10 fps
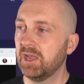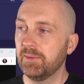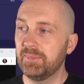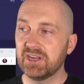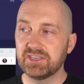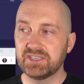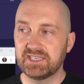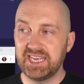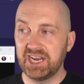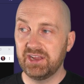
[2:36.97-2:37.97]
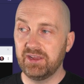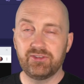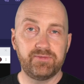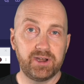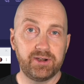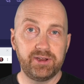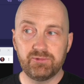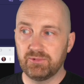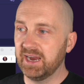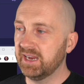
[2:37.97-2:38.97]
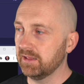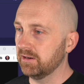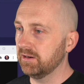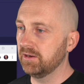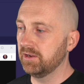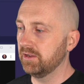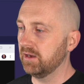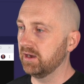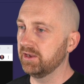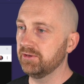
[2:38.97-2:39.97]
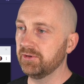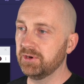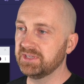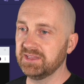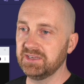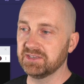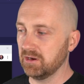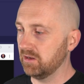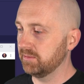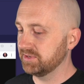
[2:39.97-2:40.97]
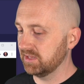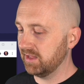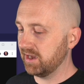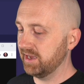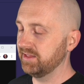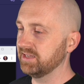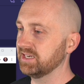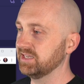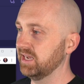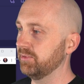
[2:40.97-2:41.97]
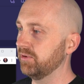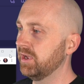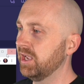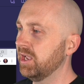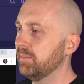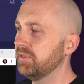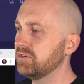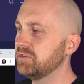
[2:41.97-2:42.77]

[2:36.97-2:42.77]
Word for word: Because this data is very regular, uh, you'll notice that these columns align in this example, but there's